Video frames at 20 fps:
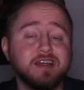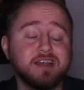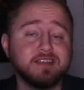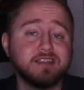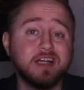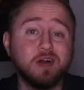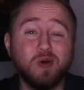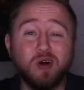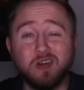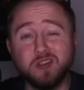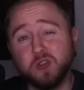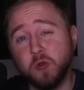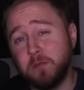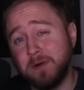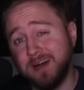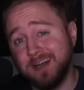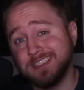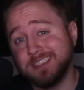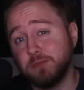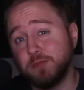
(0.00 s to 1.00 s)
is now also
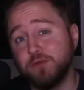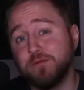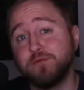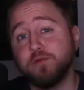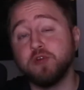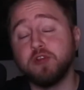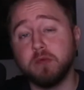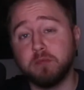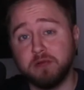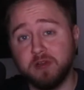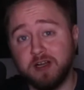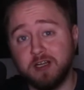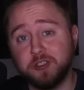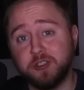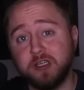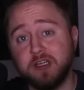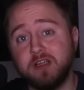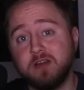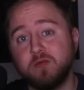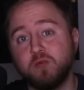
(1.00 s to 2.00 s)
possible for the
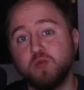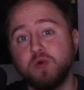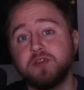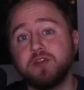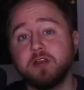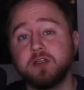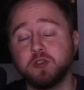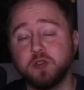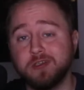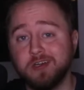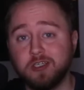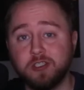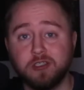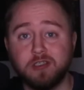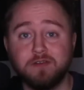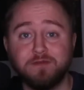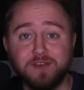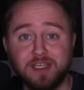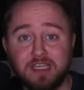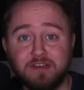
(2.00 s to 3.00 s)
blockchain with the
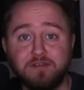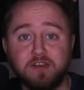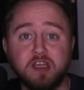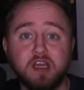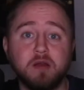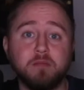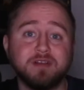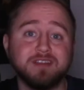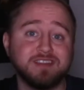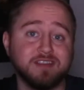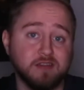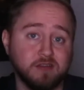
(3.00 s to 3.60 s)
introduction of EVM and